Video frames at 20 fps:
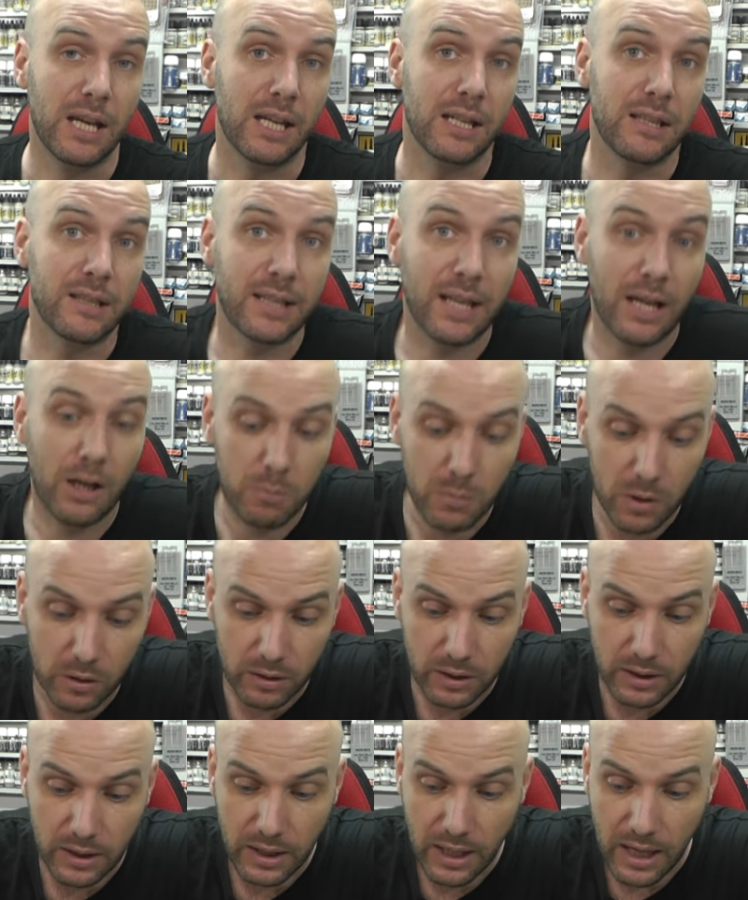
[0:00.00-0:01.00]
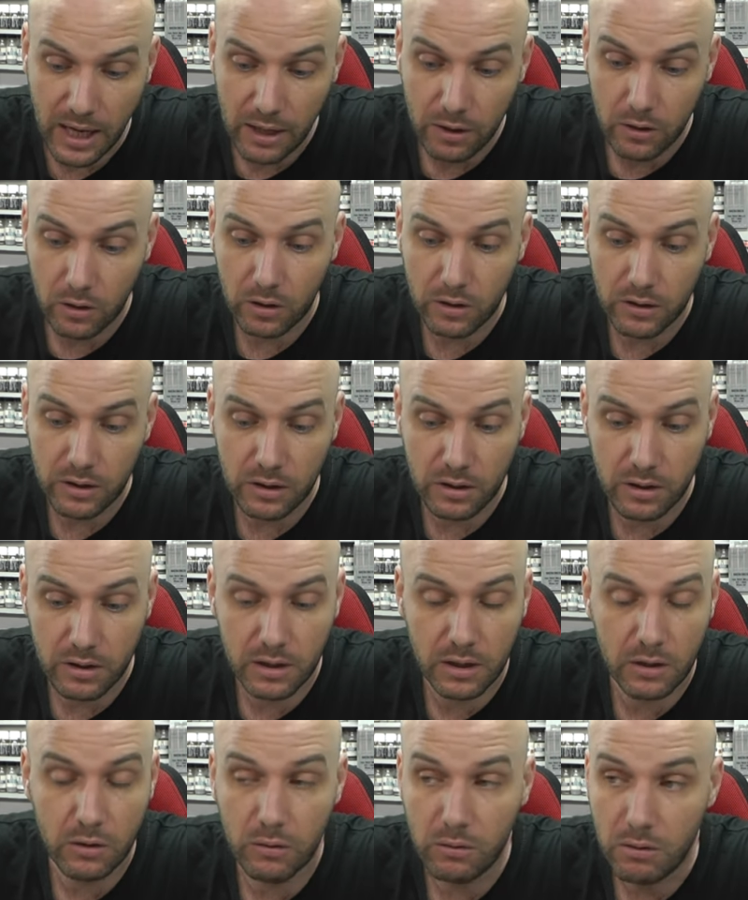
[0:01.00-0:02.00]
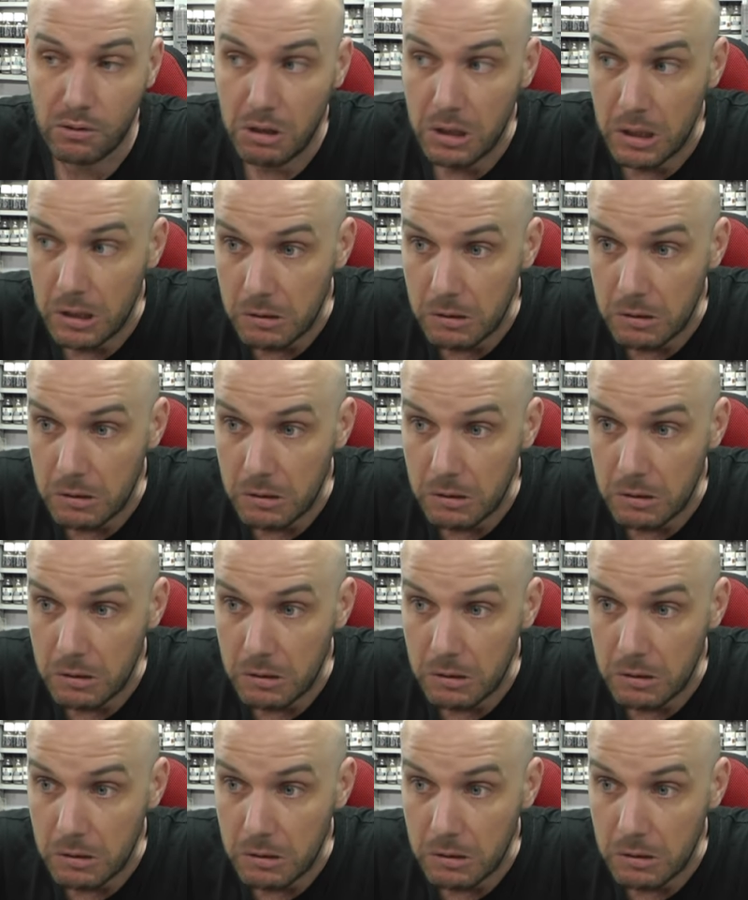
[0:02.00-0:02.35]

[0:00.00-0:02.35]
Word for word: in scale modelling, Eduard is still